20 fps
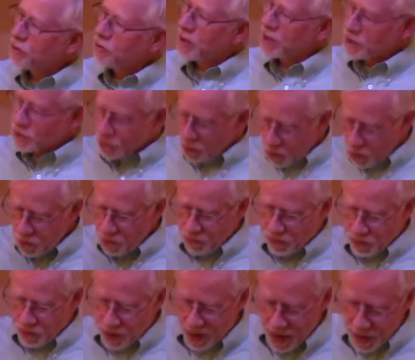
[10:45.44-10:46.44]
this
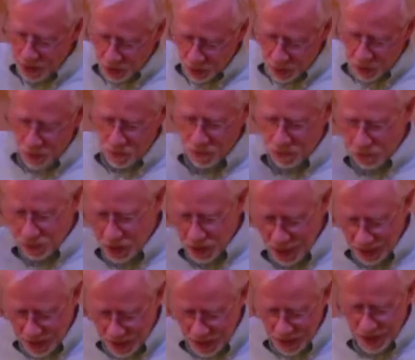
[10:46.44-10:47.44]
over and over
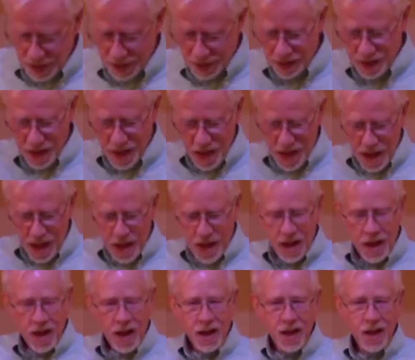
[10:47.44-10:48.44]
again,
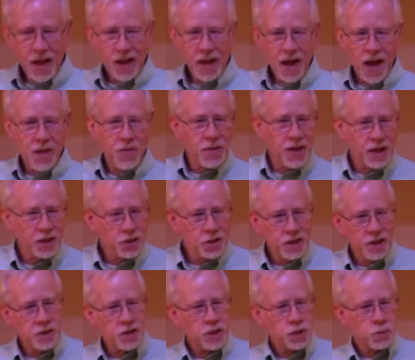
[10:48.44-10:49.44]
I think
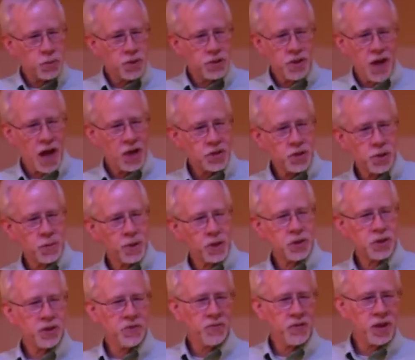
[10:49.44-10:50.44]
Jesus was not so
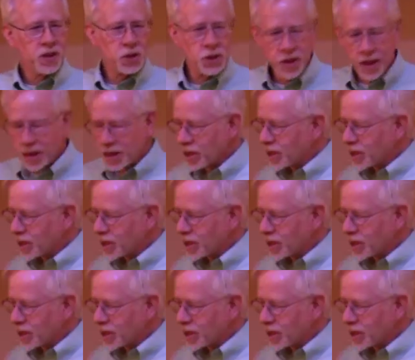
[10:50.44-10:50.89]
much envisioning a